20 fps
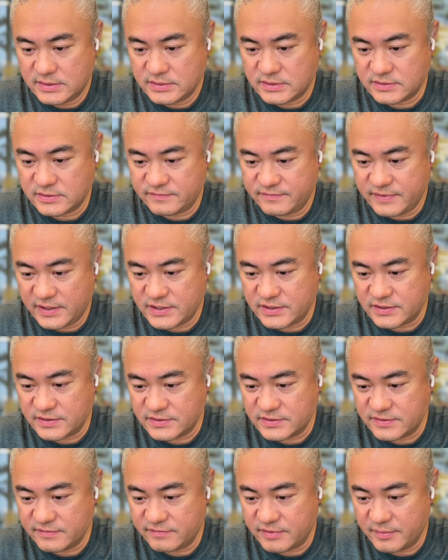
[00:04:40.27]
So it's fetching
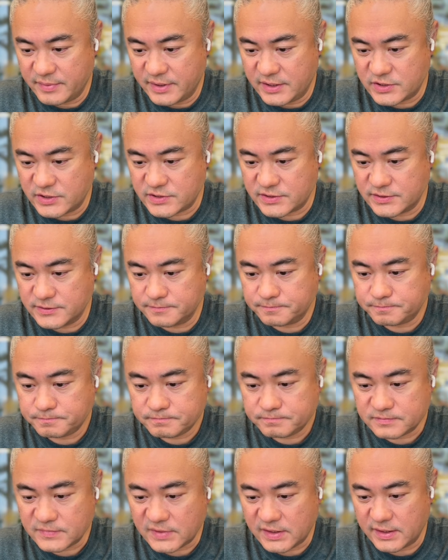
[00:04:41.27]
this information,
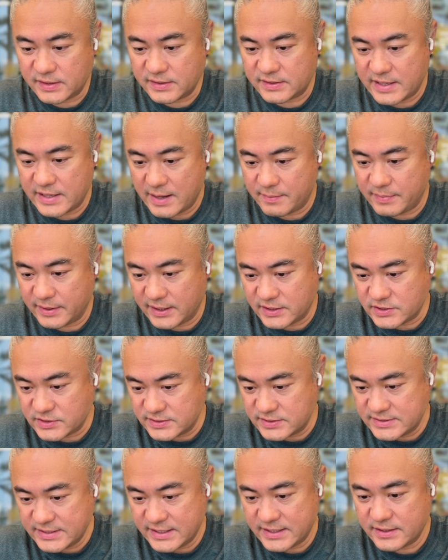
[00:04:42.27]
getting the
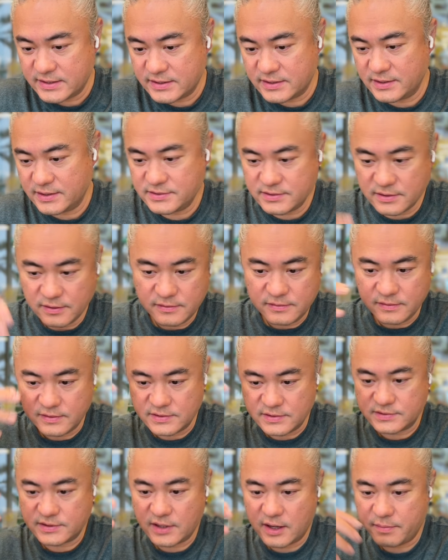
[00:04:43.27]
application data. It's going through
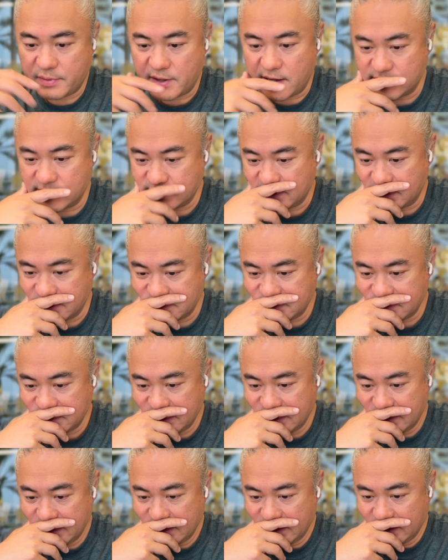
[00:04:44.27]
this thought process.
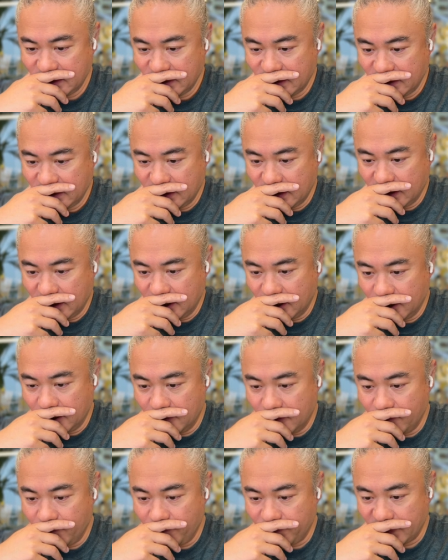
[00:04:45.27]

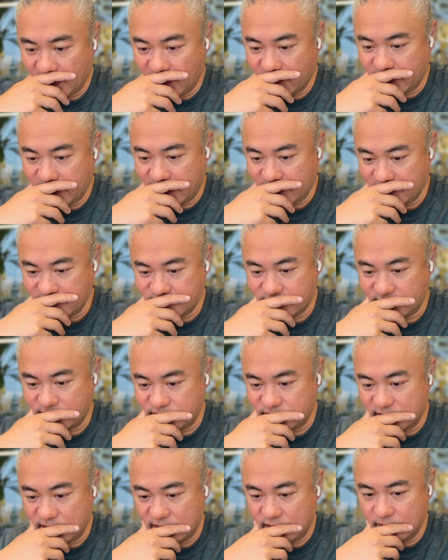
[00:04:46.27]
Okay, it
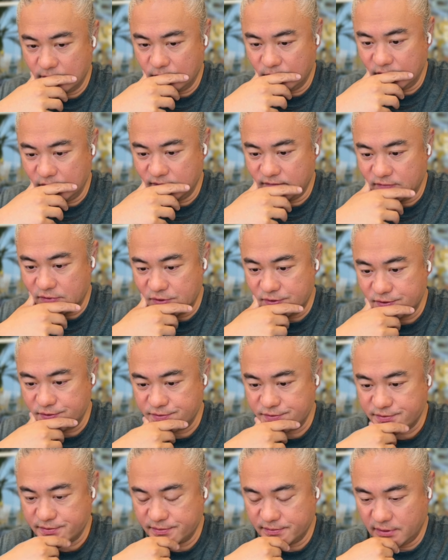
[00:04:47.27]
says that we've
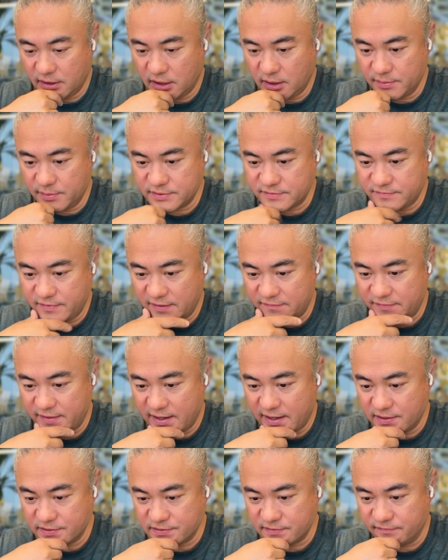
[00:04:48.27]
used almost
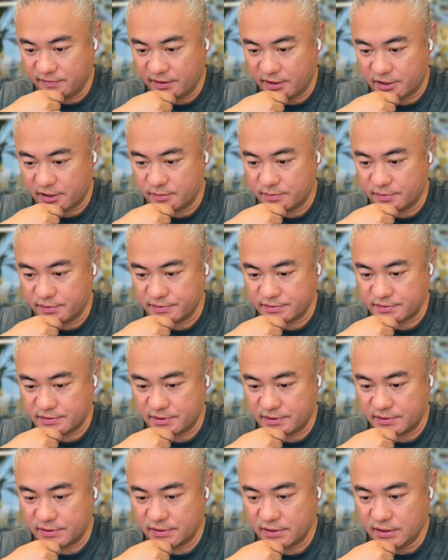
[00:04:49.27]
5,000 variables
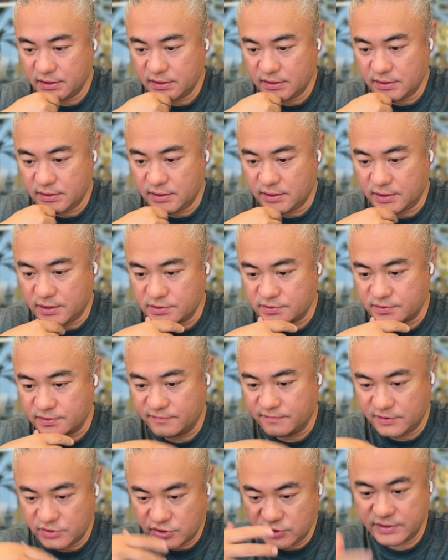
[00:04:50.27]
to sort
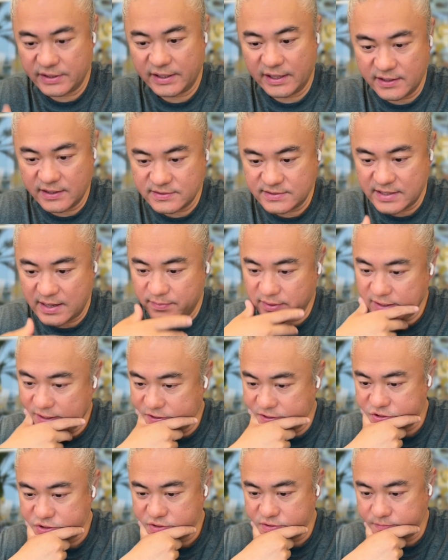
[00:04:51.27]
of adjudicate this
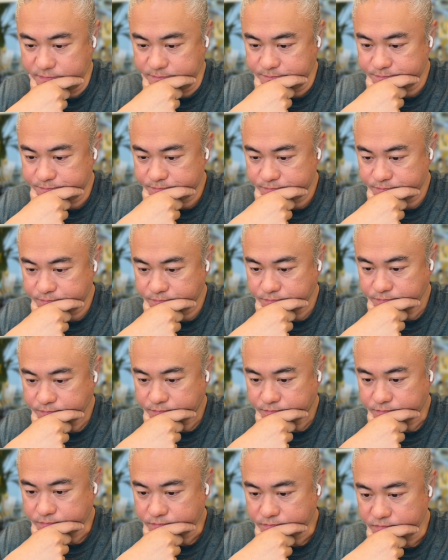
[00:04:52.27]
application,
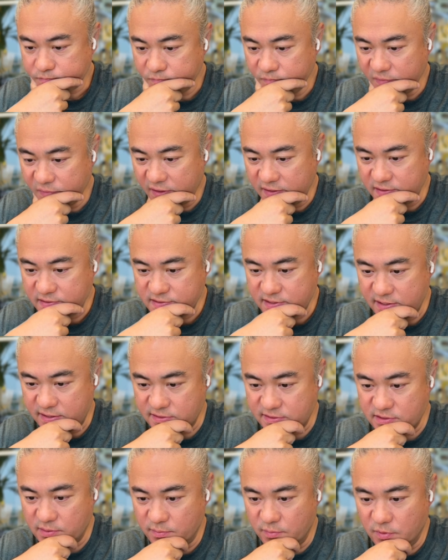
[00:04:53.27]
and it's
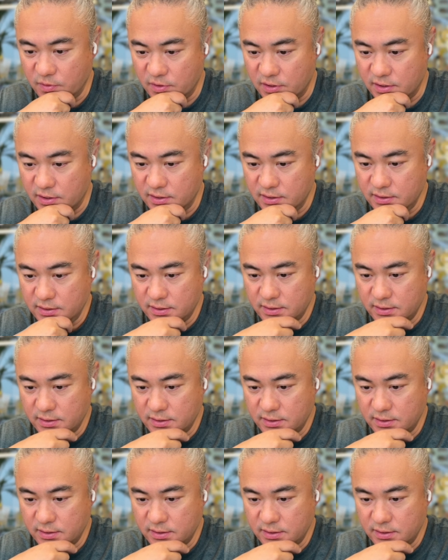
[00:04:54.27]
getting some more